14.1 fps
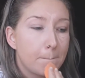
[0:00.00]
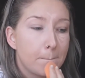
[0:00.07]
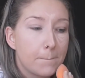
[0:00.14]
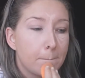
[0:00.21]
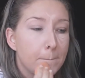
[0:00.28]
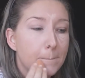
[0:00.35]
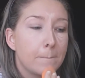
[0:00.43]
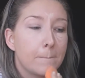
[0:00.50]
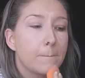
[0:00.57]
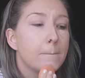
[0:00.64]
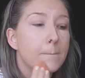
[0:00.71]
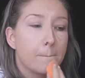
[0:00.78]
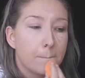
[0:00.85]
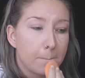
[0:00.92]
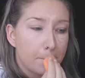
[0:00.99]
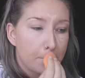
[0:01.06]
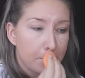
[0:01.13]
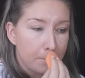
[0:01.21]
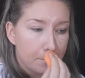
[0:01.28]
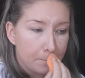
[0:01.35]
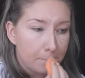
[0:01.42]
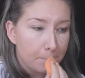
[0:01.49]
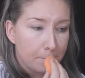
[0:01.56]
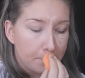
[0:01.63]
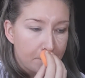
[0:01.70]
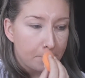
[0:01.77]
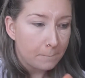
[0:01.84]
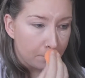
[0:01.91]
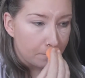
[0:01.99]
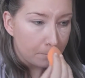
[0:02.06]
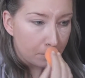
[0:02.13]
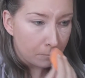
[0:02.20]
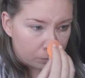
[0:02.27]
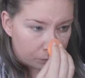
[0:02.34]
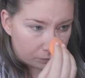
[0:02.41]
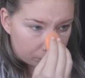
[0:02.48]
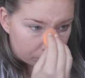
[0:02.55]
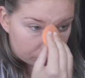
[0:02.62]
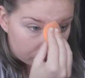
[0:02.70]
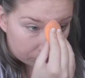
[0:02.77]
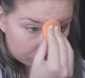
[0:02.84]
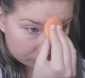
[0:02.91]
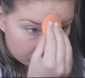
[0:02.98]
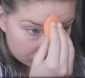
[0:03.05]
And I also use it as an eye primer as well.